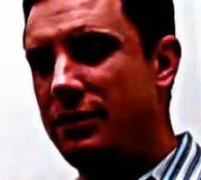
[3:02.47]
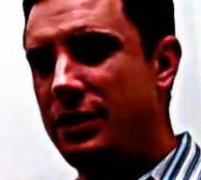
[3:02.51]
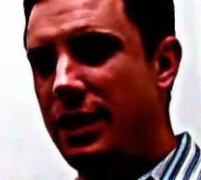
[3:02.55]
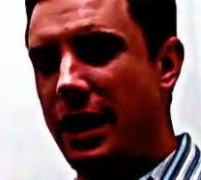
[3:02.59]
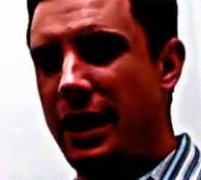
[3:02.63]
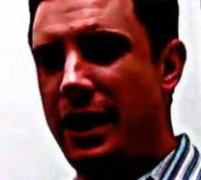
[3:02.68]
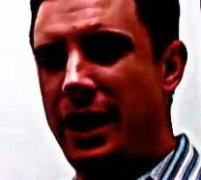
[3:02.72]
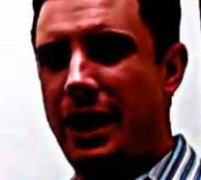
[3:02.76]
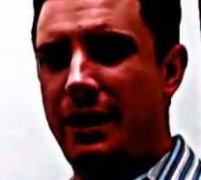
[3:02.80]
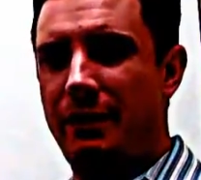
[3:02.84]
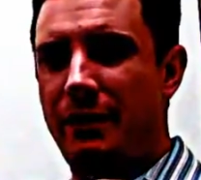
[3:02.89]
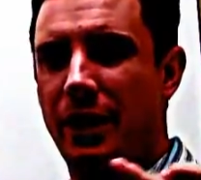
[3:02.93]

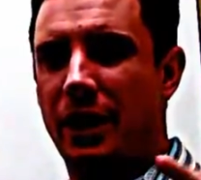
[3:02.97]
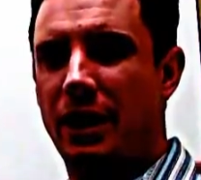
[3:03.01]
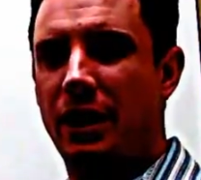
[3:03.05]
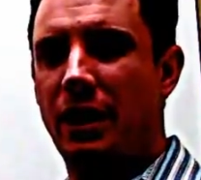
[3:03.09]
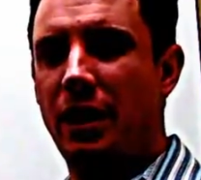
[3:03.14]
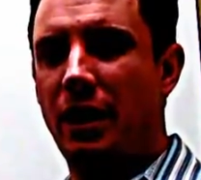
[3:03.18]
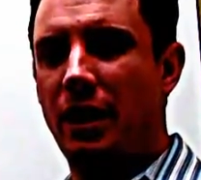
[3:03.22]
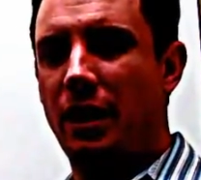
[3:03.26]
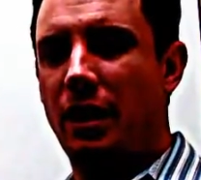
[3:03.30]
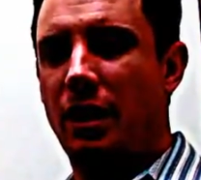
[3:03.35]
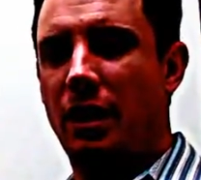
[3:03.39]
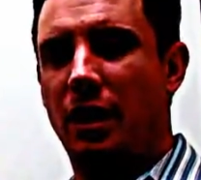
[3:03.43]
dynamic
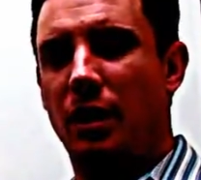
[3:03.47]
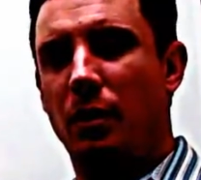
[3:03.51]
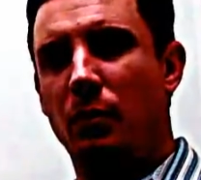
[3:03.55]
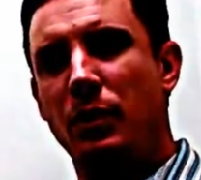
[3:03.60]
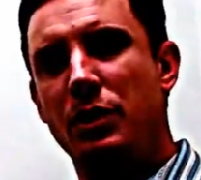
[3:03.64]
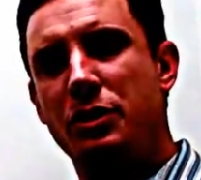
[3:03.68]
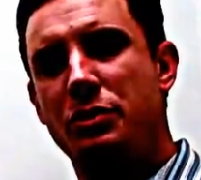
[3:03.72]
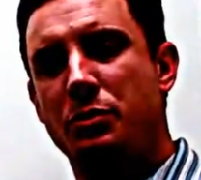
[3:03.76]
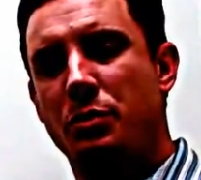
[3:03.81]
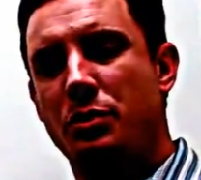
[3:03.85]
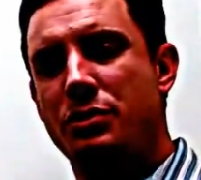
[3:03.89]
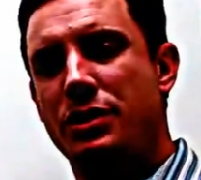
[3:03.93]

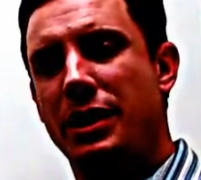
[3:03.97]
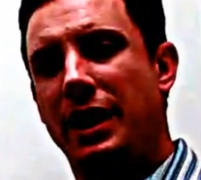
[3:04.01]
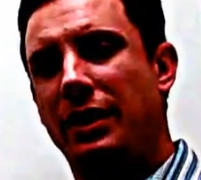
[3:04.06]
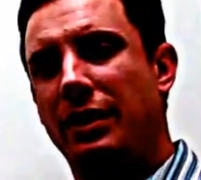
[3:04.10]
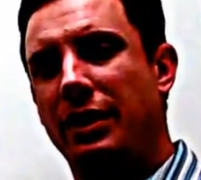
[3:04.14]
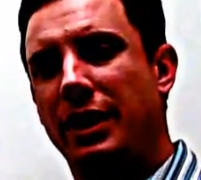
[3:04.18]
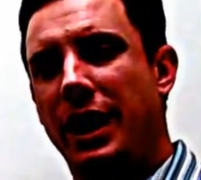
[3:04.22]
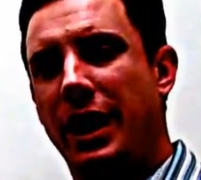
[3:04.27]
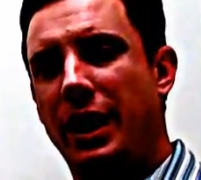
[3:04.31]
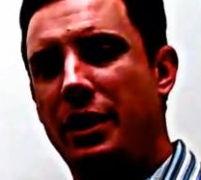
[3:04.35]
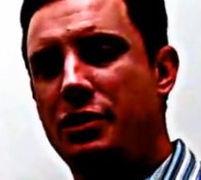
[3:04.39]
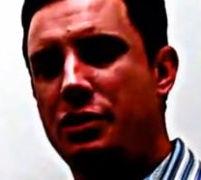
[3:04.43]
resource
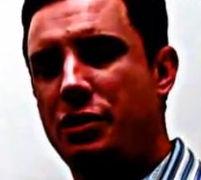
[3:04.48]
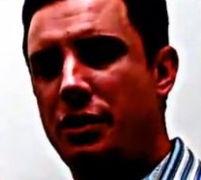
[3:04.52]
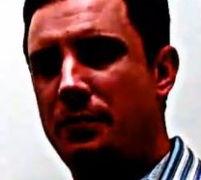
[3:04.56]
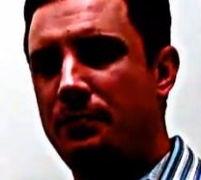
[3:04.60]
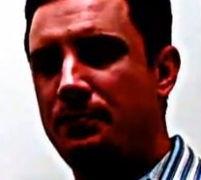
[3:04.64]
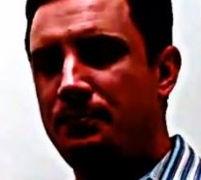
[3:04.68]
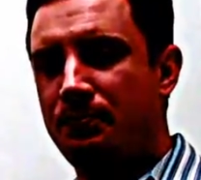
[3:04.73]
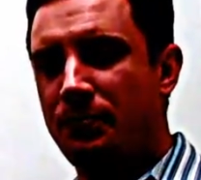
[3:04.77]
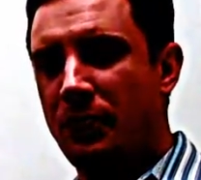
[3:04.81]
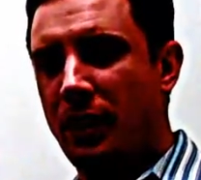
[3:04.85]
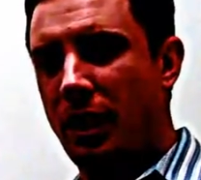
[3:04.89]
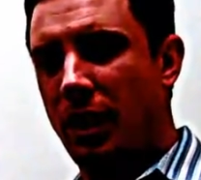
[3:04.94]
allocation
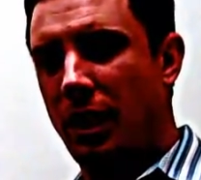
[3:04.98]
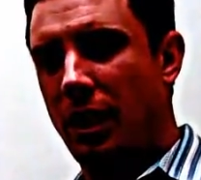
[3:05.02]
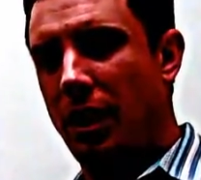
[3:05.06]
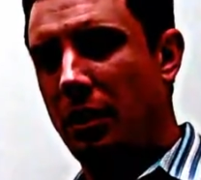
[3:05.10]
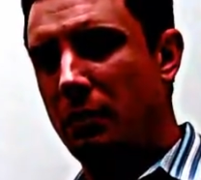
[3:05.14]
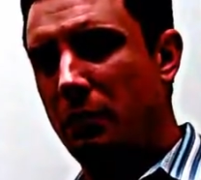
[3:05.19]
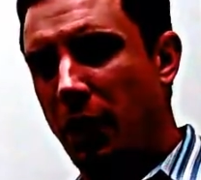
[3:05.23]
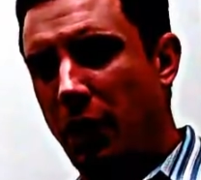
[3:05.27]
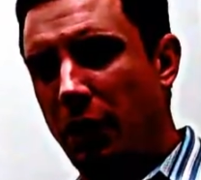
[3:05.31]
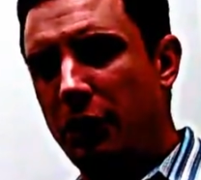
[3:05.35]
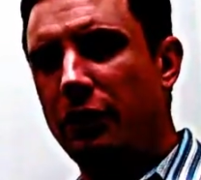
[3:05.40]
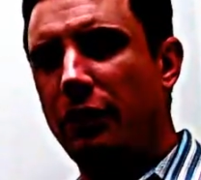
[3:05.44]

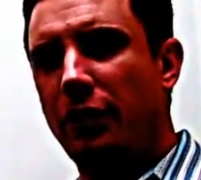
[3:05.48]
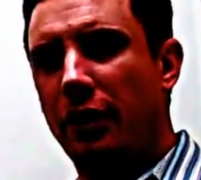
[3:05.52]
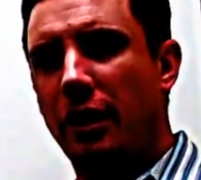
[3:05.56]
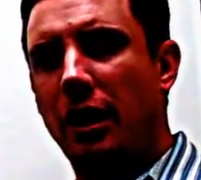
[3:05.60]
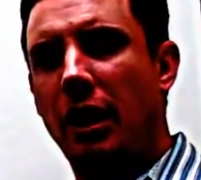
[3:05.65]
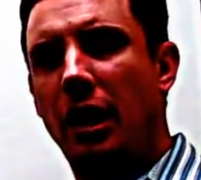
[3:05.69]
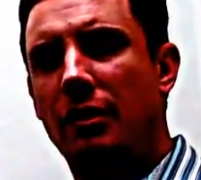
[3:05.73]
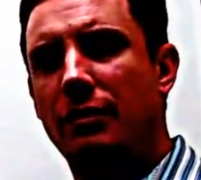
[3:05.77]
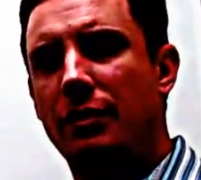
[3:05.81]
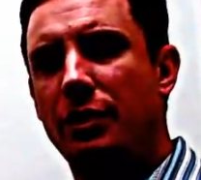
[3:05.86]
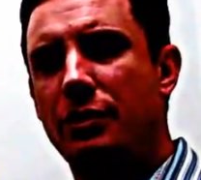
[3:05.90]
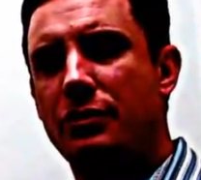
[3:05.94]
under the
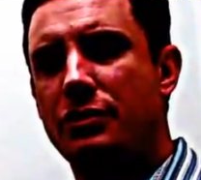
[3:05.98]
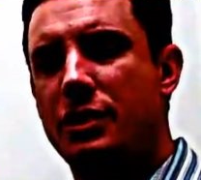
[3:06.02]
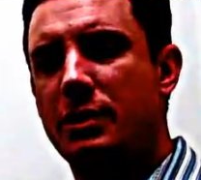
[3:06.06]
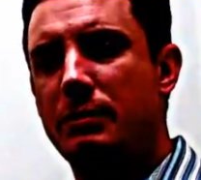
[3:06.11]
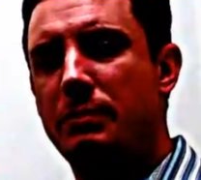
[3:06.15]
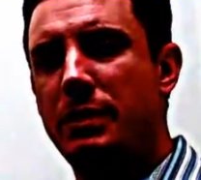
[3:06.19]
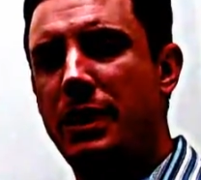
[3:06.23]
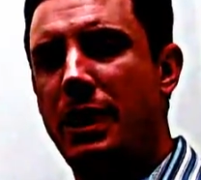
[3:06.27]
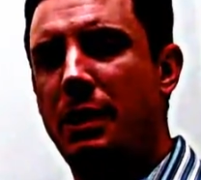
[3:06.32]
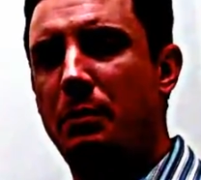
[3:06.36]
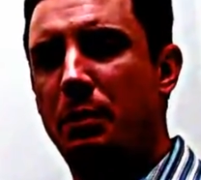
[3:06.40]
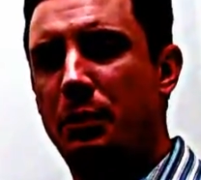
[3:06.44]
covers to
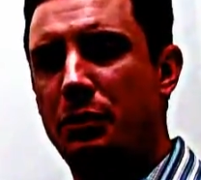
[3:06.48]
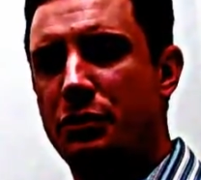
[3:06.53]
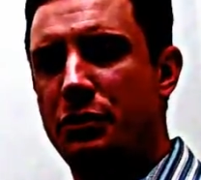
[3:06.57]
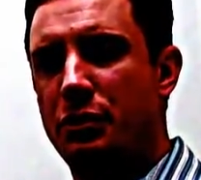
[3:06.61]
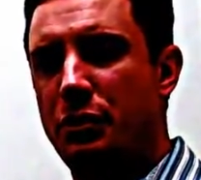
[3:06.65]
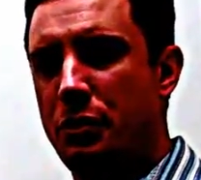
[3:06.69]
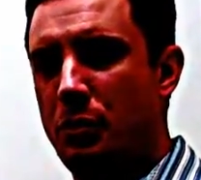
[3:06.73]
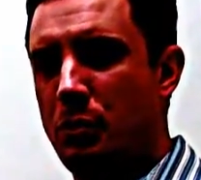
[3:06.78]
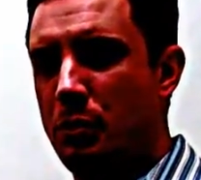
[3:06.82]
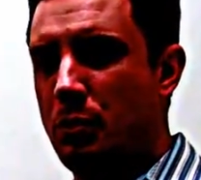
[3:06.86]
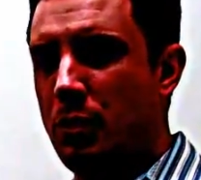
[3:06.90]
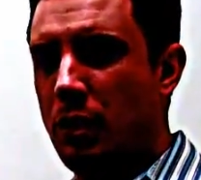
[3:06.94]
be able
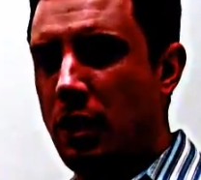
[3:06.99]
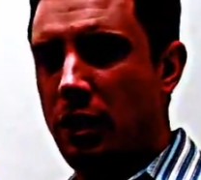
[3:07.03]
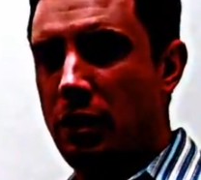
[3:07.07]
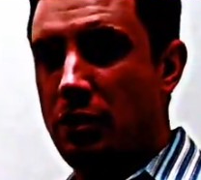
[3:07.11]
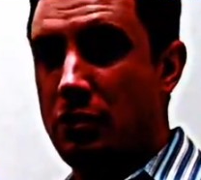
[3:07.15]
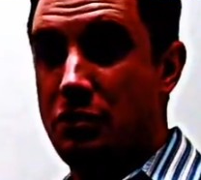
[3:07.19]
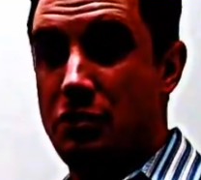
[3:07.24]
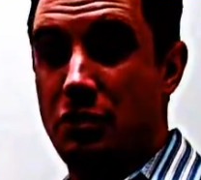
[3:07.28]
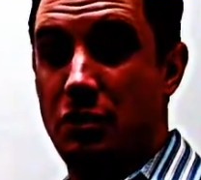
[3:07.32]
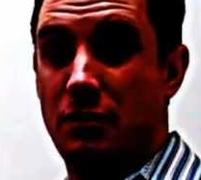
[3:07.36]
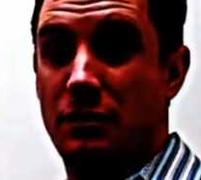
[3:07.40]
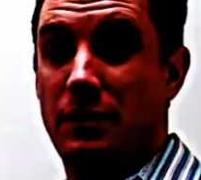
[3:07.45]
to
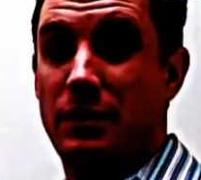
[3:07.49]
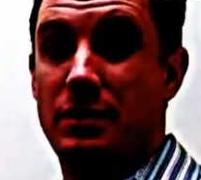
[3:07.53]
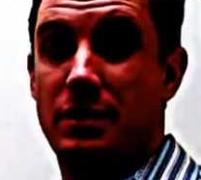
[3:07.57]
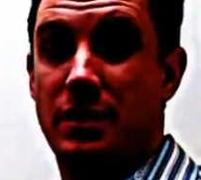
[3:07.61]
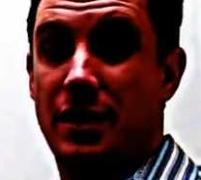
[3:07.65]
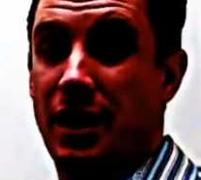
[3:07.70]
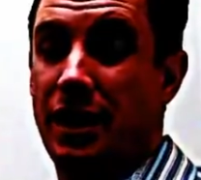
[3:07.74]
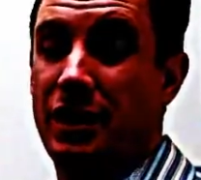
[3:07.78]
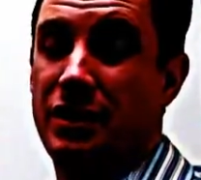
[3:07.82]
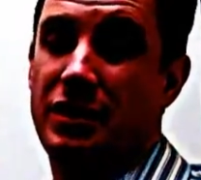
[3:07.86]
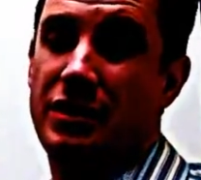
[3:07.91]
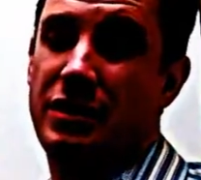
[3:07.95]
service
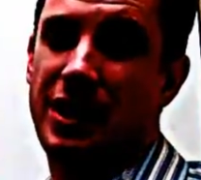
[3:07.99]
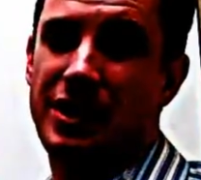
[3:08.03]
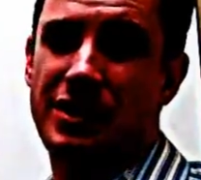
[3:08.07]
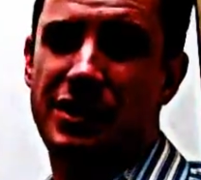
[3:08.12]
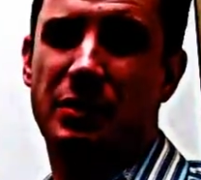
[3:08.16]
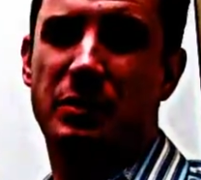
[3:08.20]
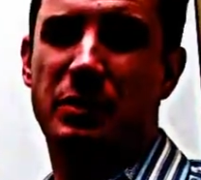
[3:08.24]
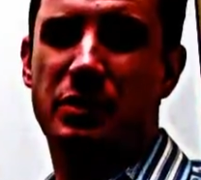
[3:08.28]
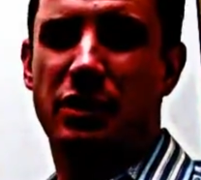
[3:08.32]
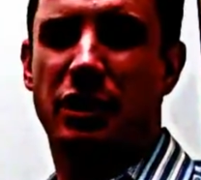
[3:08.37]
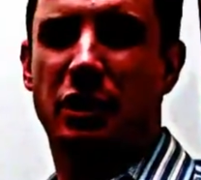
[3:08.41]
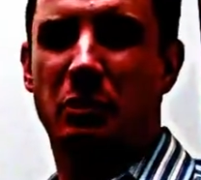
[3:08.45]
things, especially
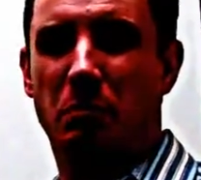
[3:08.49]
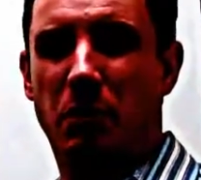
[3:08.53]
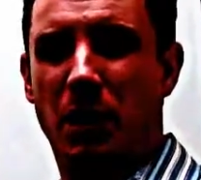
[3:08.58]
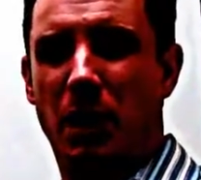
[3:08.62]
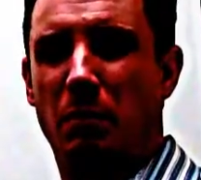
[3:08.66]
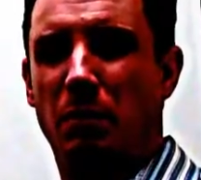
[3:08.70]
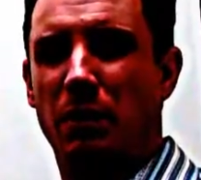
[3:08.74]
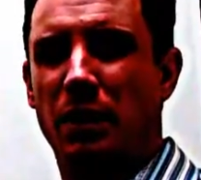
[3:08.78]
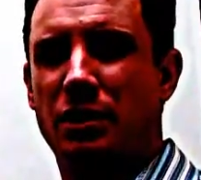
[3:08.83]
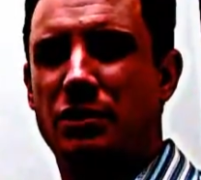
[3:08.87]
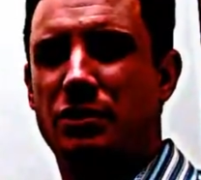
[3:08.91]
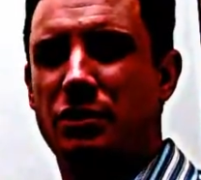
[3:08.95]
when you're a
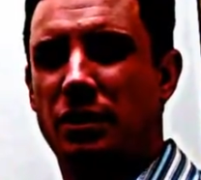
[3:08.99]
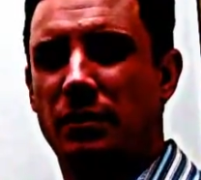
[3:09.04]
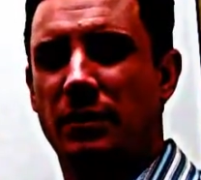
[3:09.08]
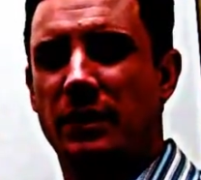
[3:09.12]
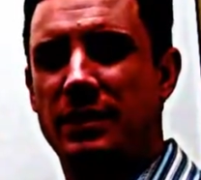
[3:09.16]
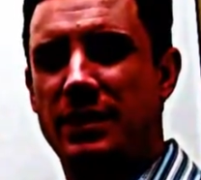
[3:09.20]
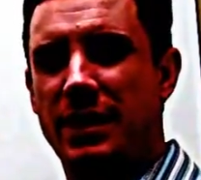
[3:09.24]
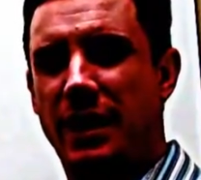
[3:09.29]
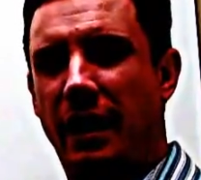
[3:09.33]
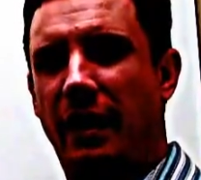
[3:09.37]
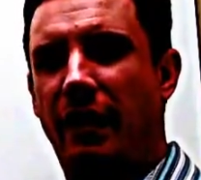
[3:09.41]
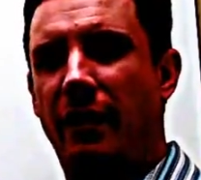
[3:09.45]
public service
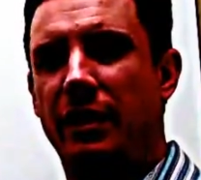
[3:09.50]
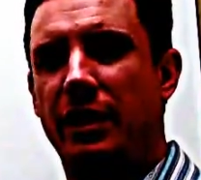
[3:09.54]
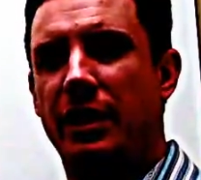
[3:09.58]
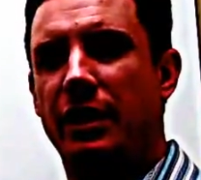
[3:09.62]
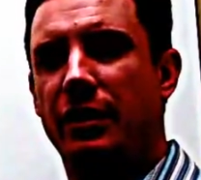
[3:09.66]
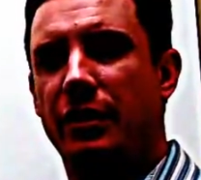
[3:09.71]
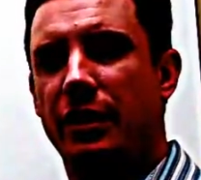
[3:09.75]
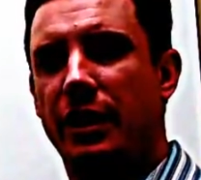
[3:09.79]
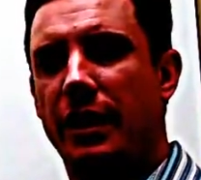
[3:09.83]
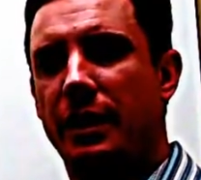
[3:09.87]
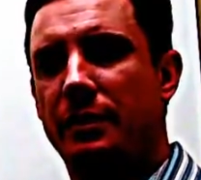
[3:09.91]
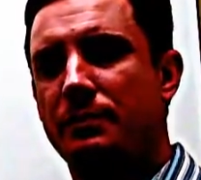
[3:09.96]
out on the
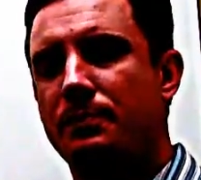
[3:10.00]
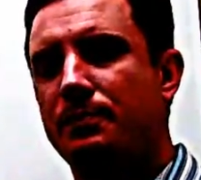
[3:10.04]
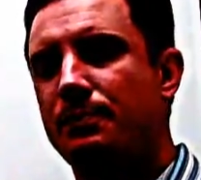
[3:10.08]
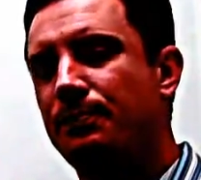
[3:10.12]
internet.